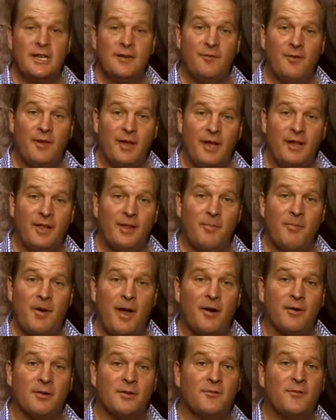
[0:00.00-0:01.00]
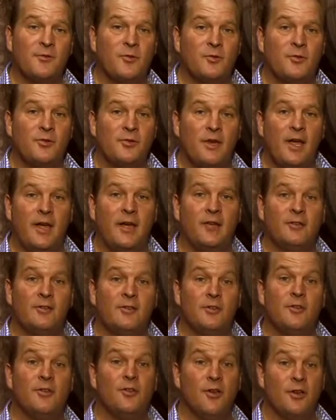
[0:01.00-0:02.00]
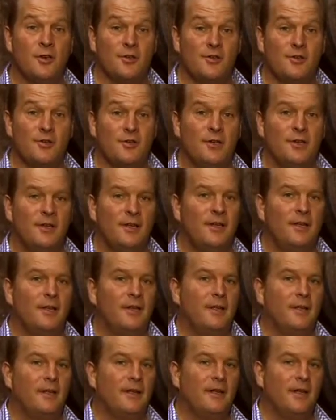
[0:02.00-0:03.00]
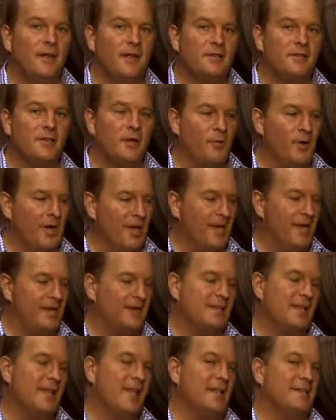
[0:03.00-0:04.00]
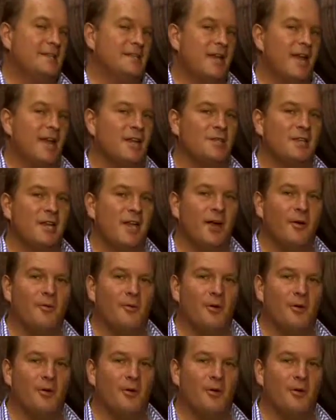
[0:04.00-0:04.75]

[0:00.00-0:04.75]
leave in the barrels for 2 years. So we're getting to that stage now